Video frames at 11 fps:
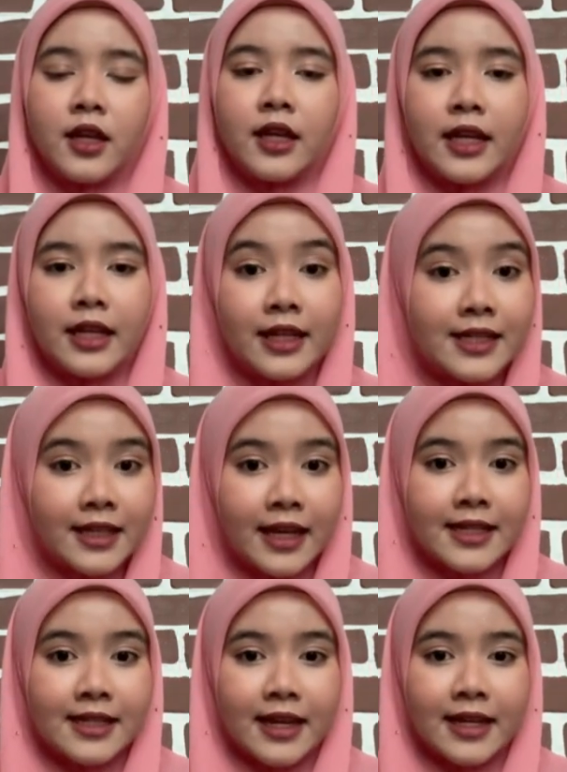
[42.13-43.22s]
In this case
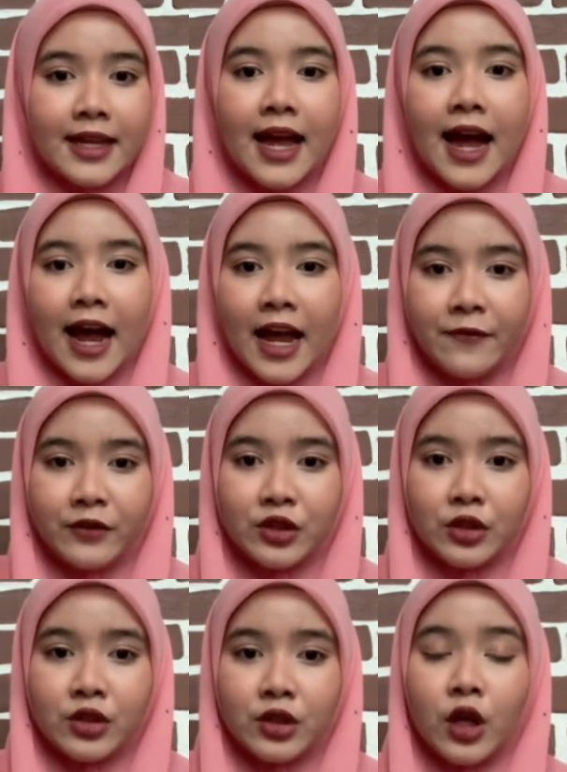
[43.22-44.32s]
study, I have a
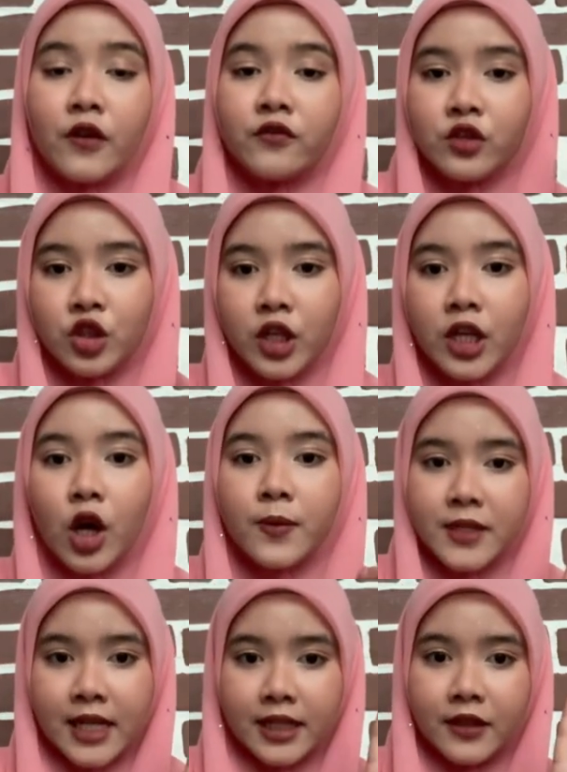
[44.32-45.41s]
total of 3
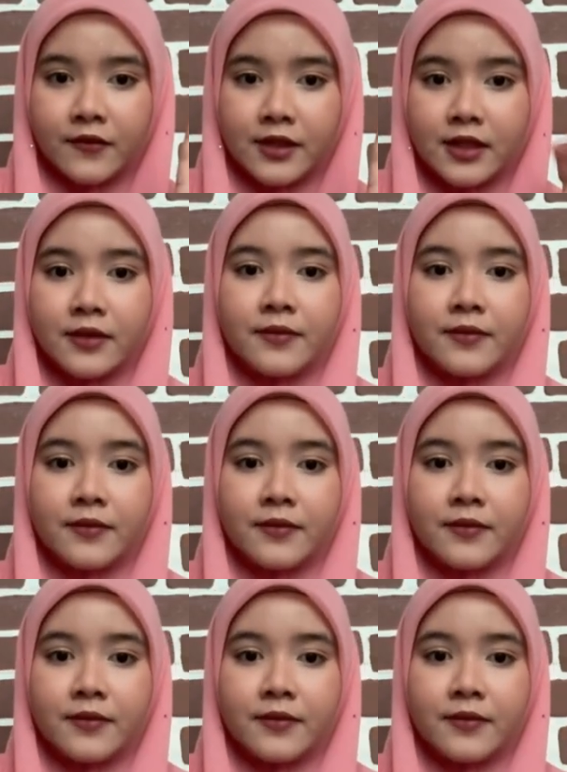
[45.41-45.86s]
objectives.